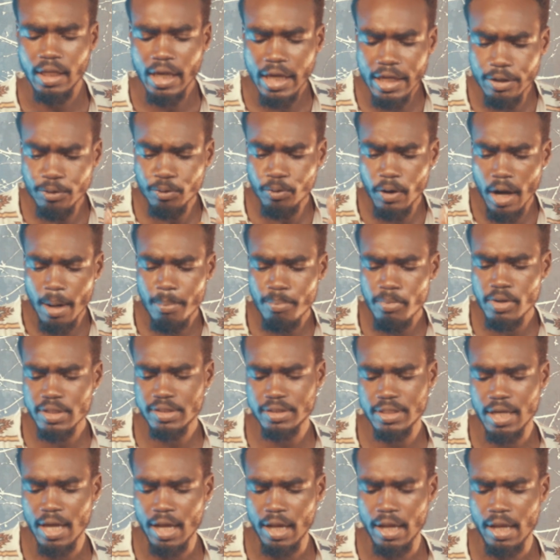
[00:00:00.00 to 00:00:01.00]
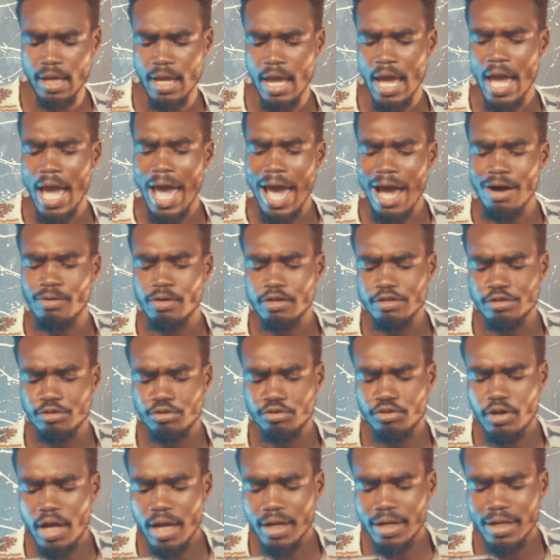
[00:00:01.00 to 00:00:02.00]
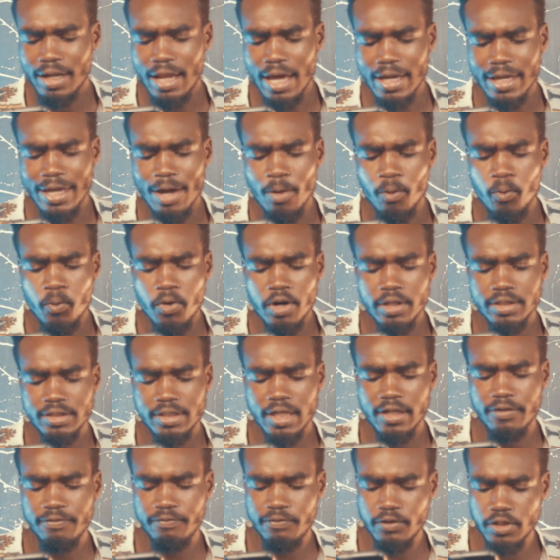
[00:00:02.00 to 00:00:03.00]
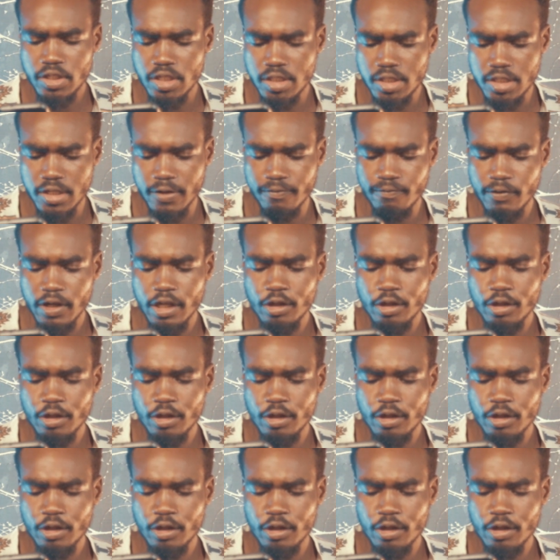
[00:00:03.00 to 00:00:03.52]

In Rambo style, I was dragged like a wanted fugitive